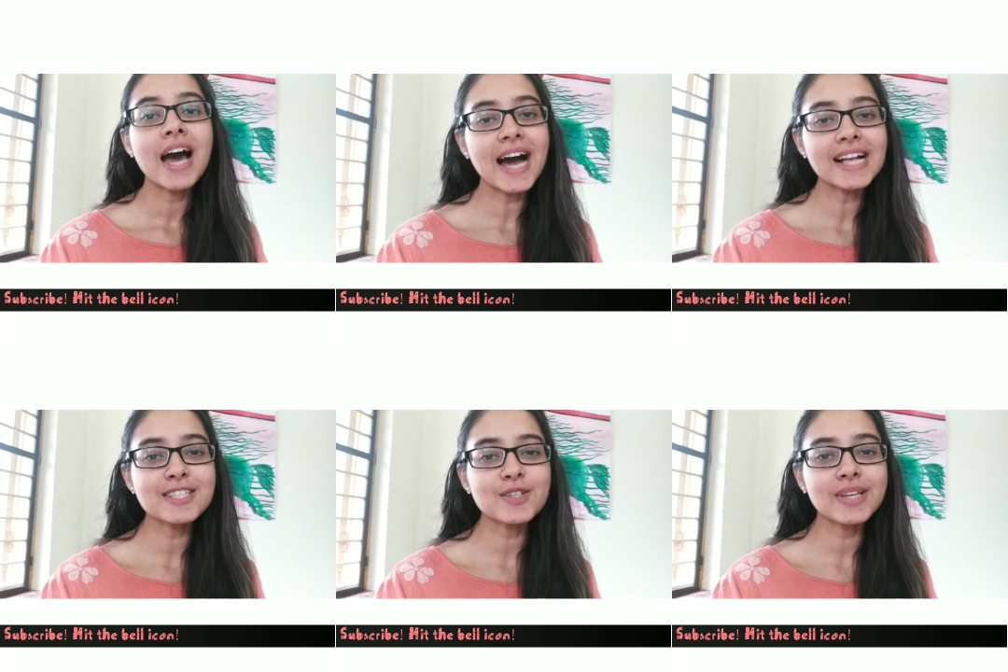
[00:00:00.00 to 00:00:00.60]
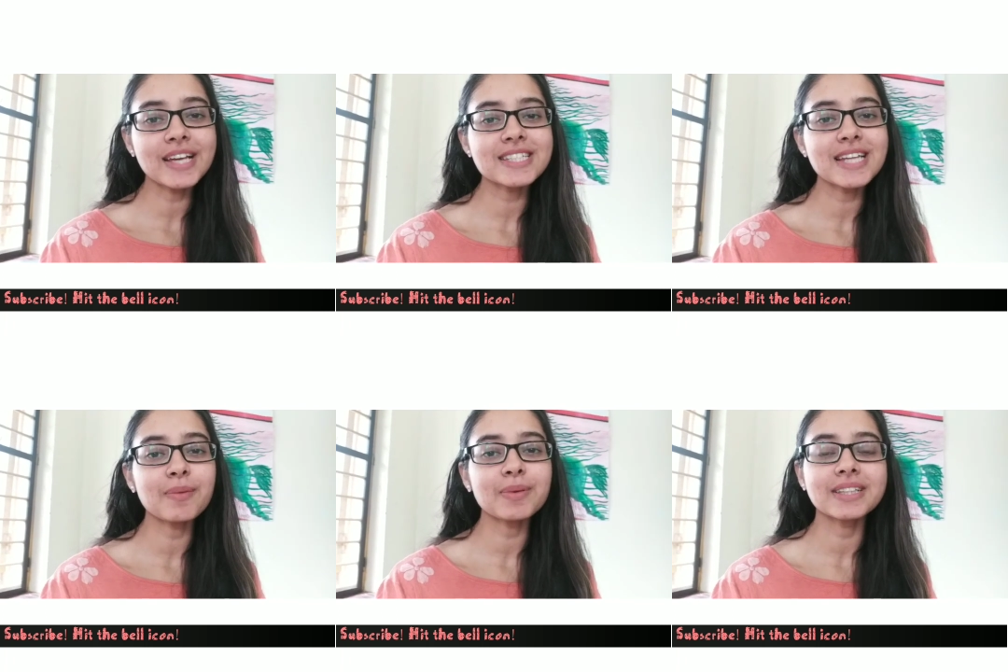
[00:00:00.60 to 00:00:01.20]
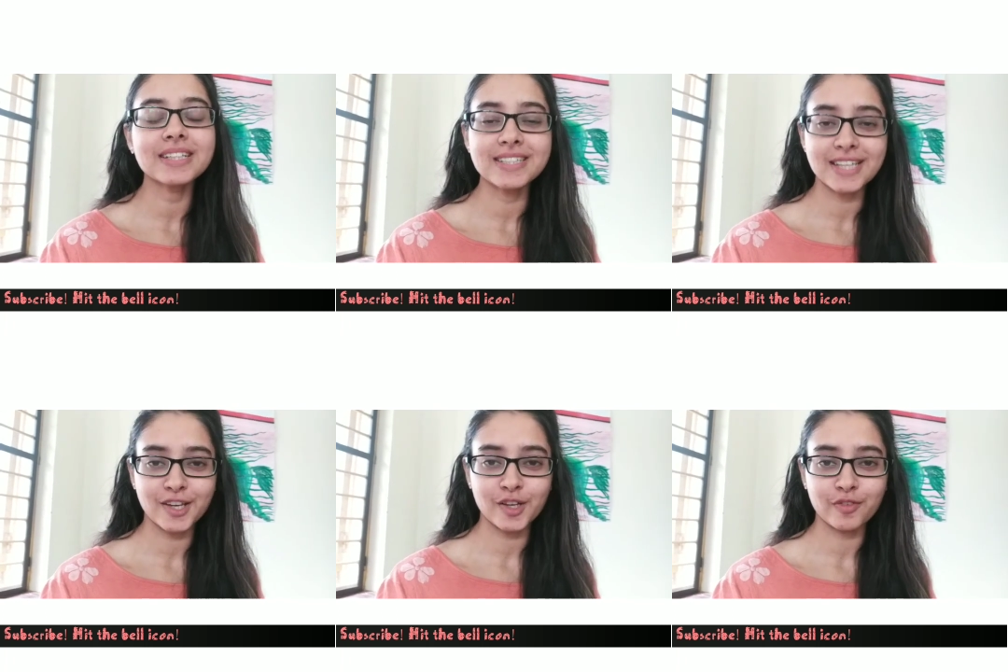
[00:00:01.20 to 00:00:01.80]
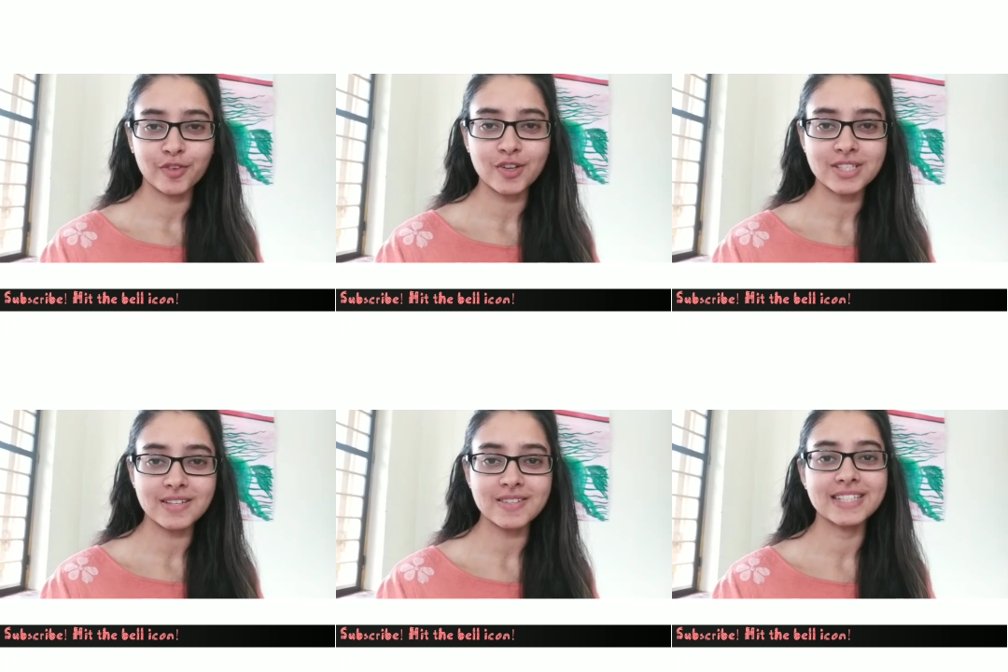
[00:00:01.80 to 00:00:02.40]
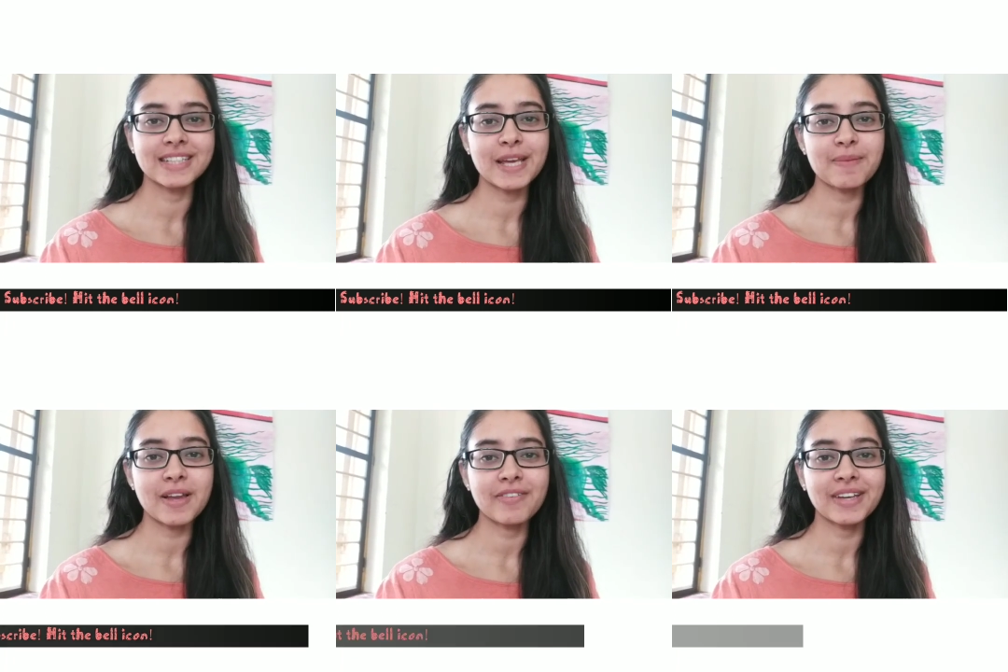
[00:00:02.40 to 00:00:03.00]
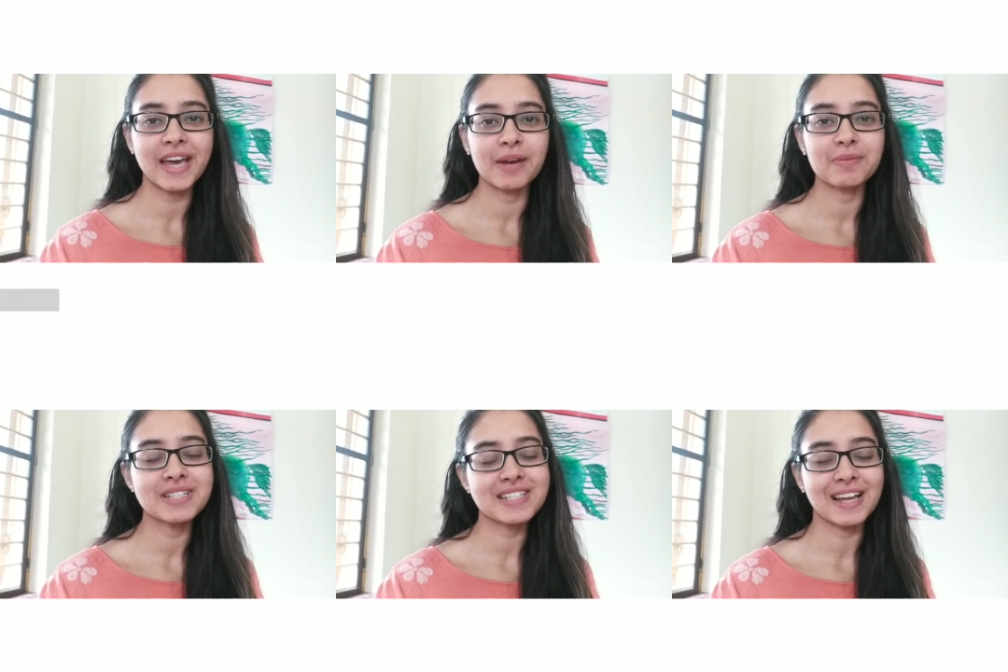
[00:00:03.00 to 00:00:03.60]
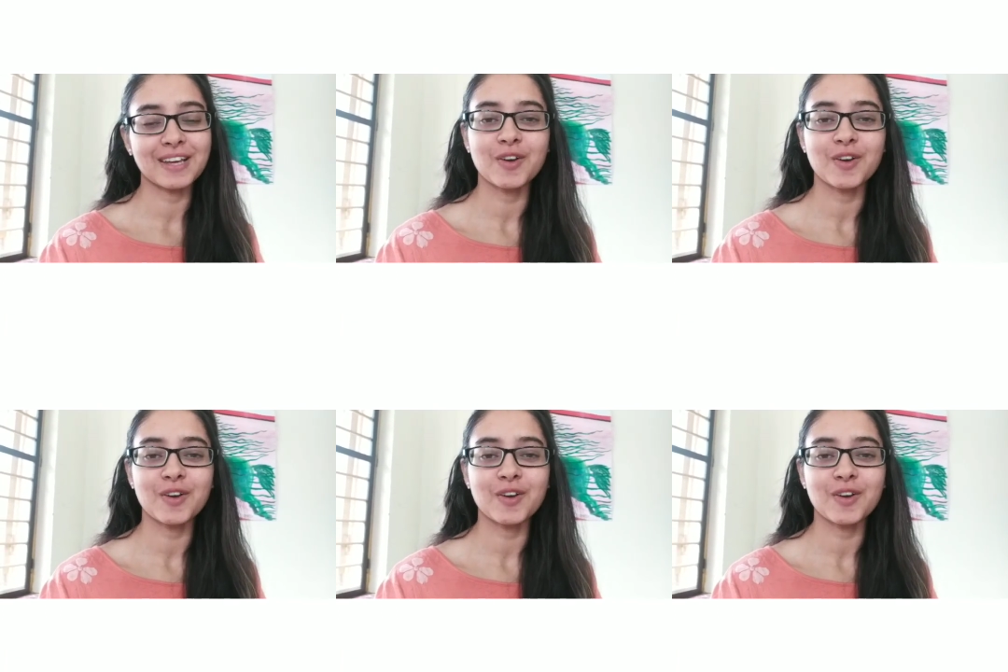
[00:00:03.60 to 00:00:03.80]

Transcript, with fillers: I'll see you next time. Till then, take care of yourselves and keep loving animals.